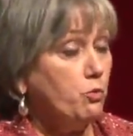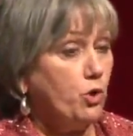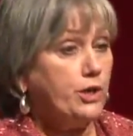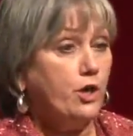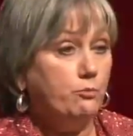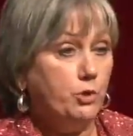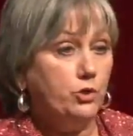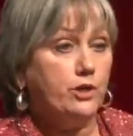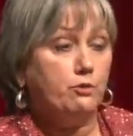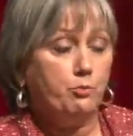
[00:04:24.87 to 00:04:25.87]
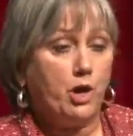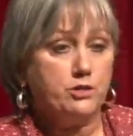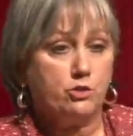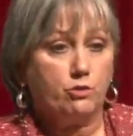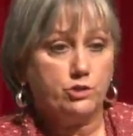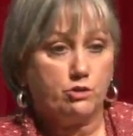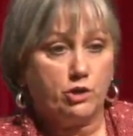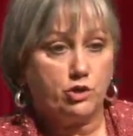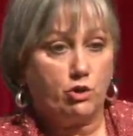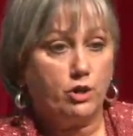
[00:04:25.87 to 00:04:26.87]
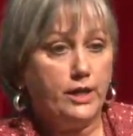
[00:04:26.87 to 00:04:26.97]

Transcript: working on building a repository structure.